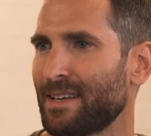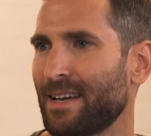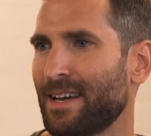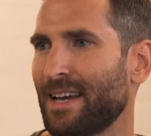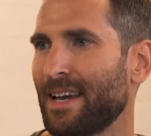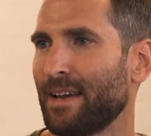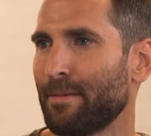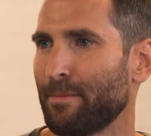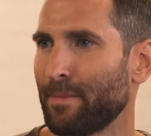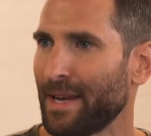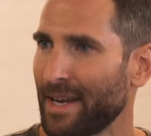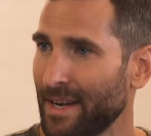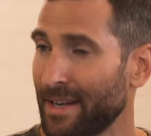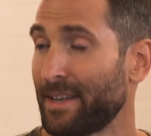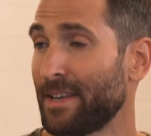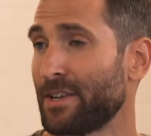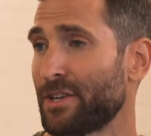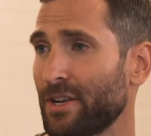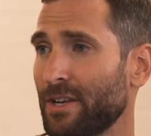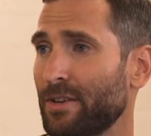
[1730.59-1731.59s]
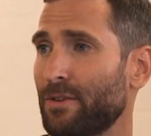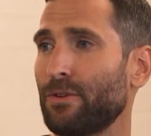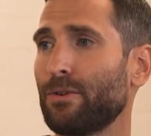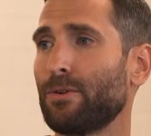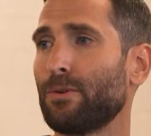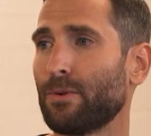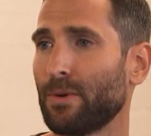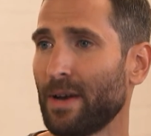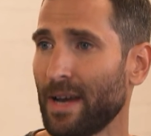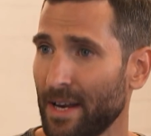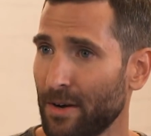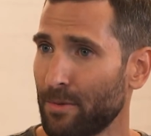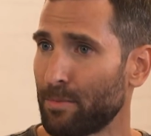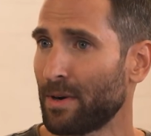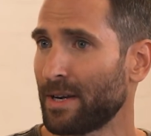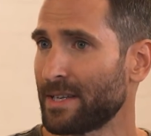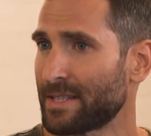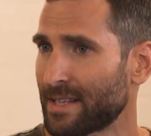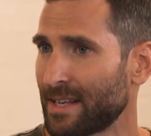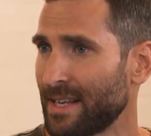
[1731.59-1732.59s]
in addition to
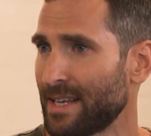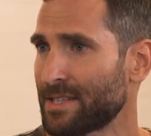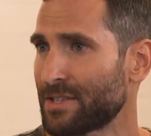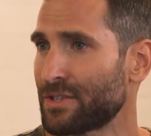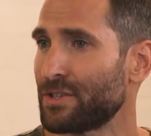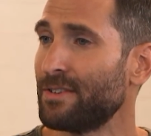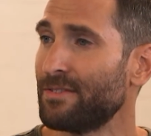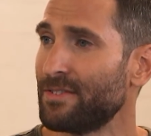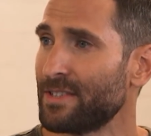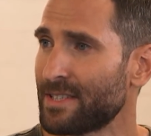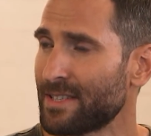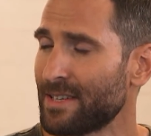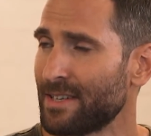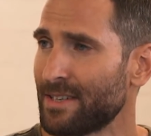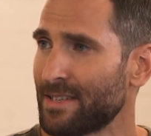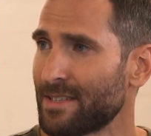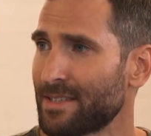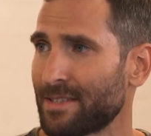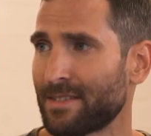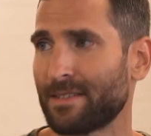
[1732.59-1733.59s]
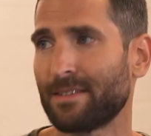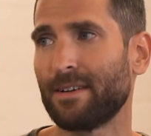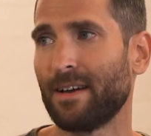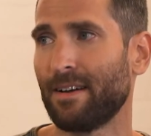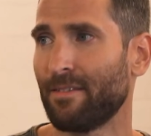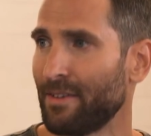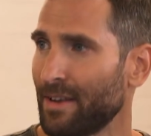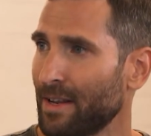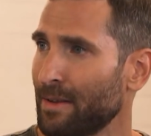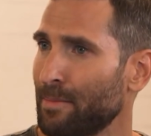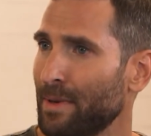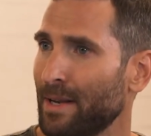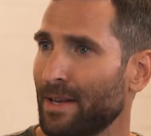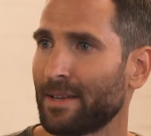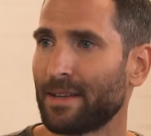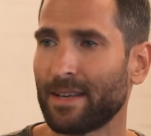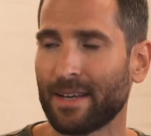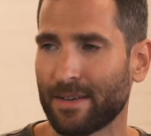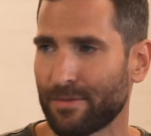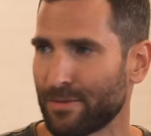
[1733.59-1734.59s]
enterprise class services,
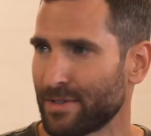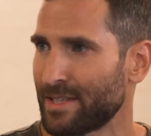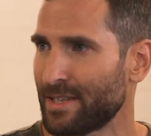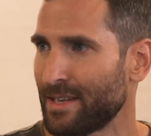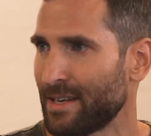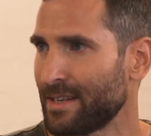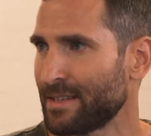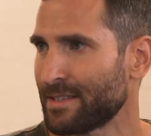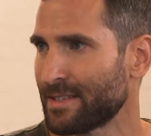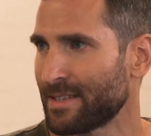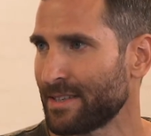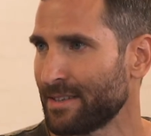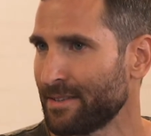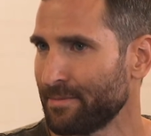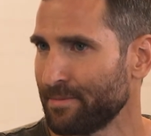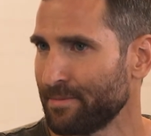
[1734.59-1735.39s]
availability, and resiliency.